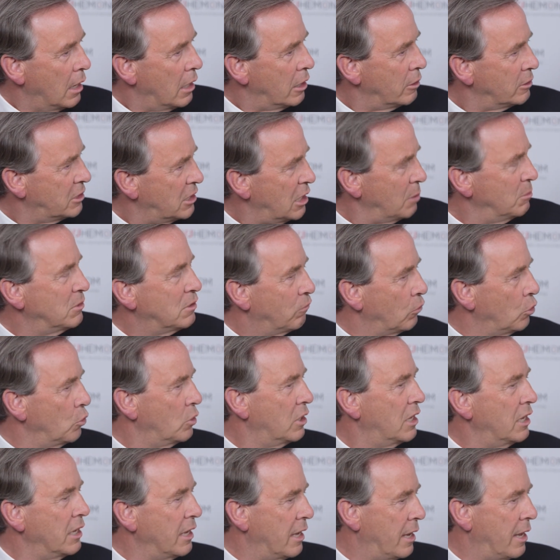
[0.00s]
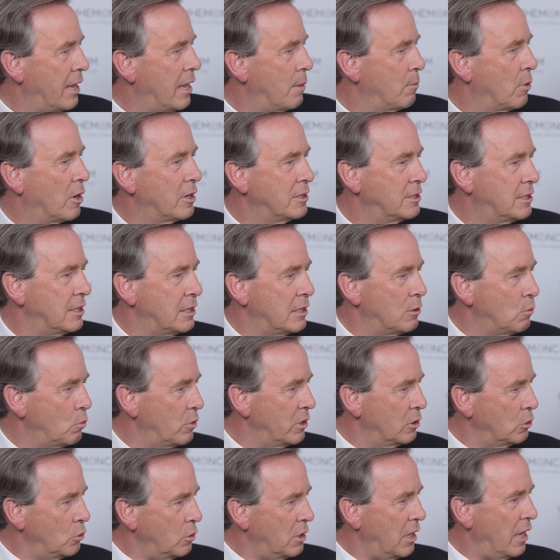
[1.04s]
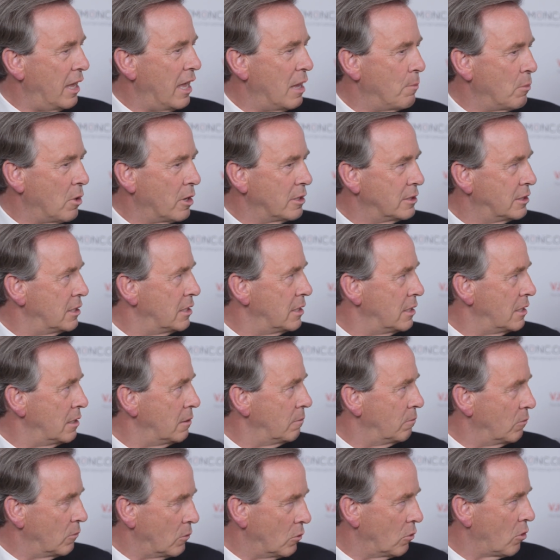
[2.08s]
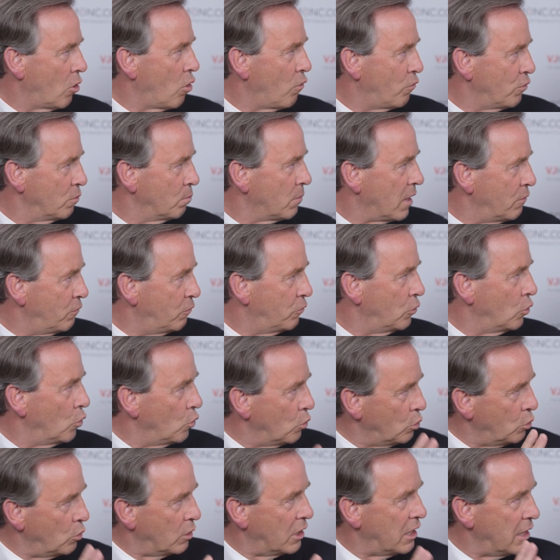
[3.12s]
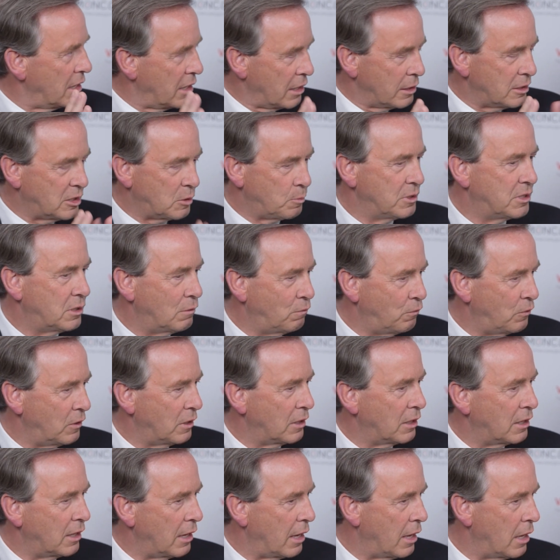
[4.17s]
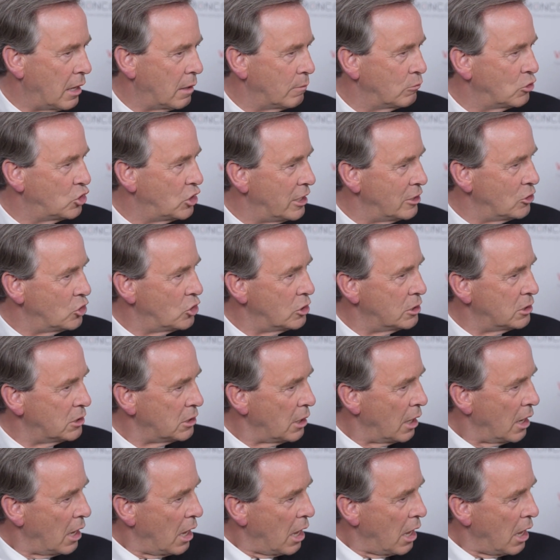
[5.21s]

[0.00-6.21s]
In terms of looking at MRD, we look at MRD often by flow, looking at specific changes.